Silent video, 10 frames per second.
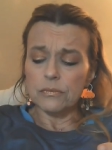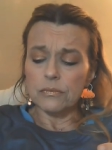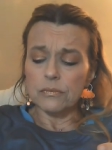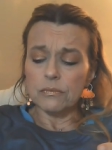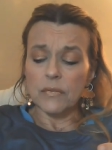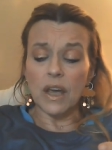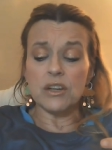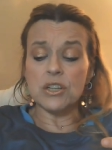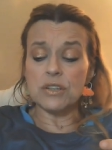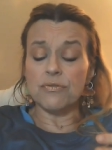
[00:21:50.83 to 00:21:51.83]
I
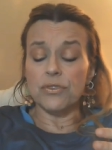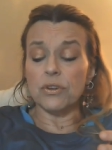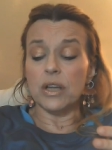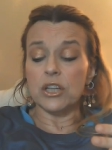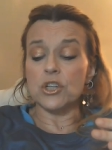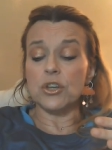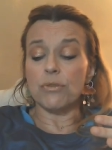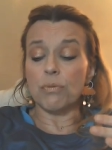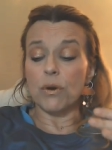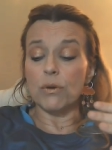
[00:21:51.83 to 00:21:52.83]
just feel like she
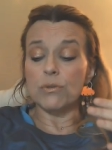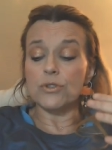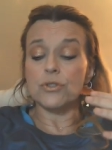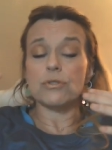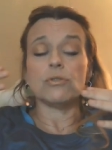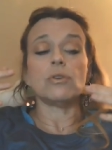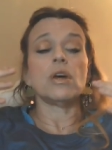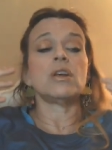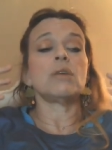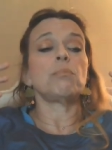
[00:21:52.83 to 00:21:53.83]
throws and
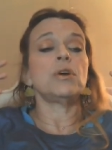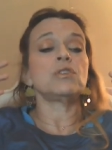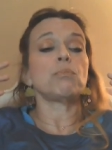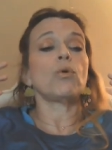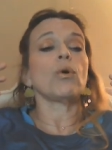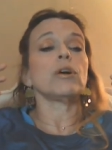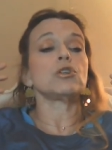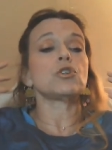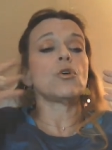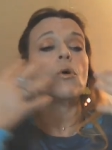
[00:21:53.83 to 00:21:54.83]
is pouring
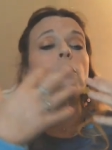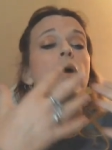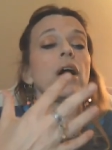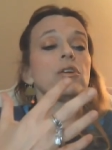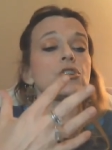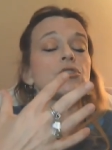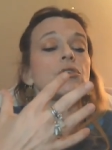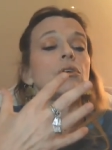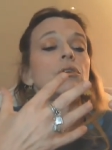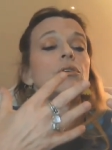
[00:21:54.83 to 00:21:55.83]
so much
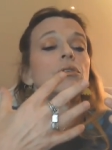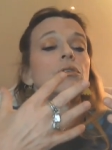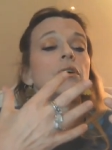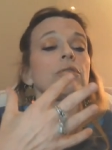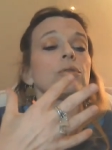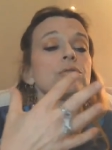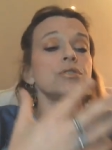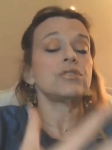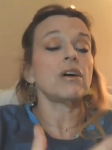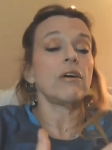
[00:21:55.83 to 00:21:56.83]
of
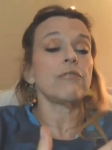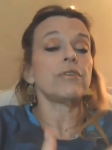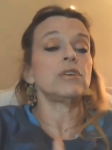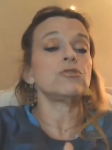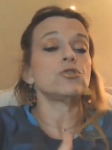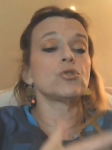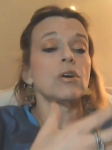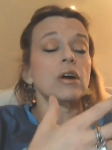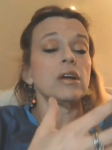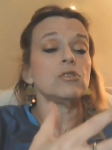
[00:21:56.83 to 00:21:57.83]
herself into
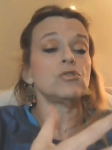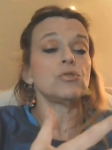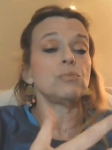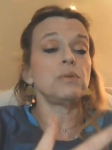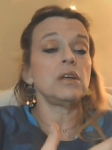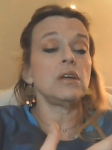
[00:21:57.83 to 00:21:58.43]
trying to be